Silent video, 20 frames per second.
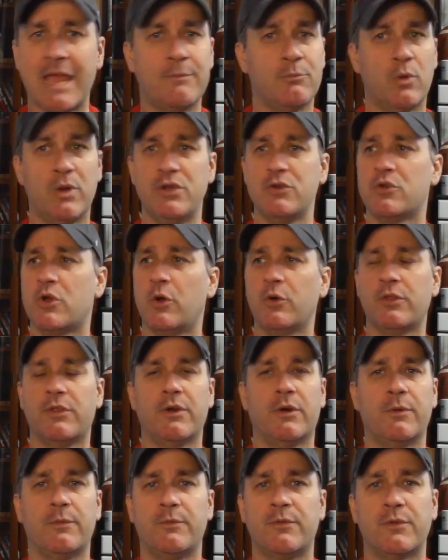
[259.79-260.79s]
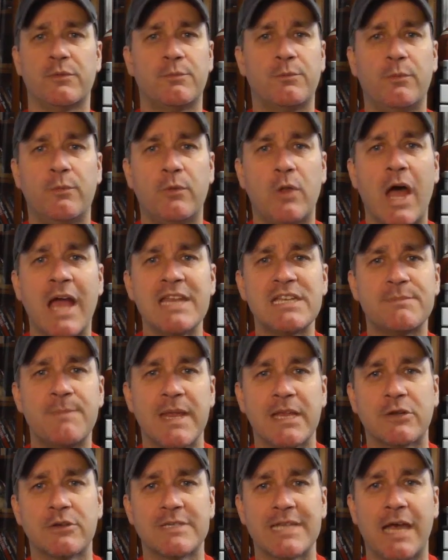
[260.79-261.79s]
And when you go to the lines
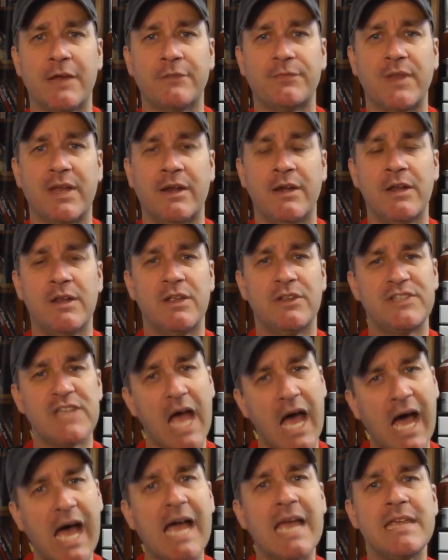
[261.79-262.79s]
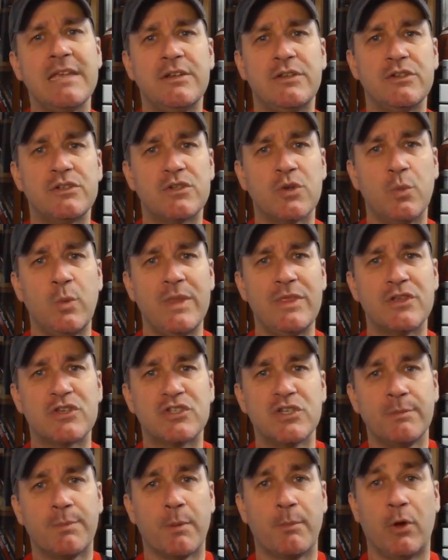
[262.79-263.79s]
makers out there, tied to win the
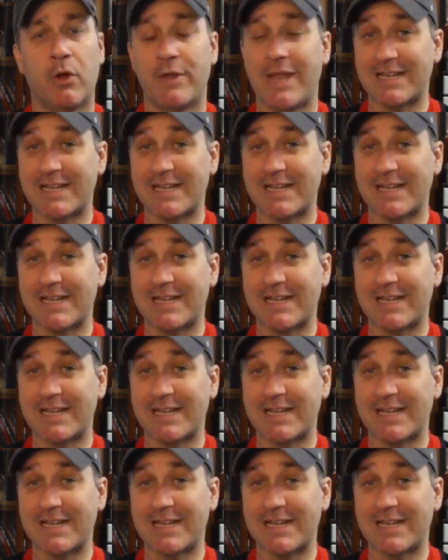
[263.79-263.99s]
Super Bowl.